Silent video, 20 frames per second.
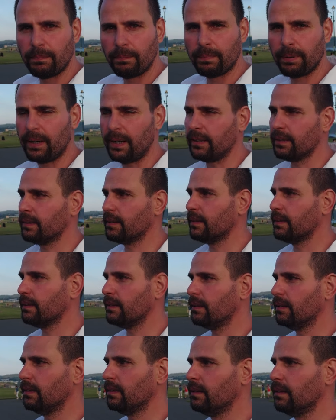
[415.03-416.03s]
planted
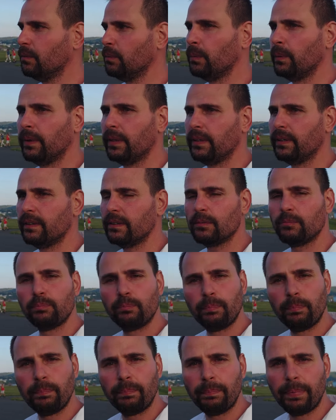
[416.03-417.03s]
with
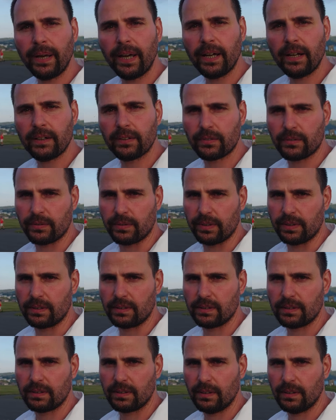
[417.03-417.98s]
pear trees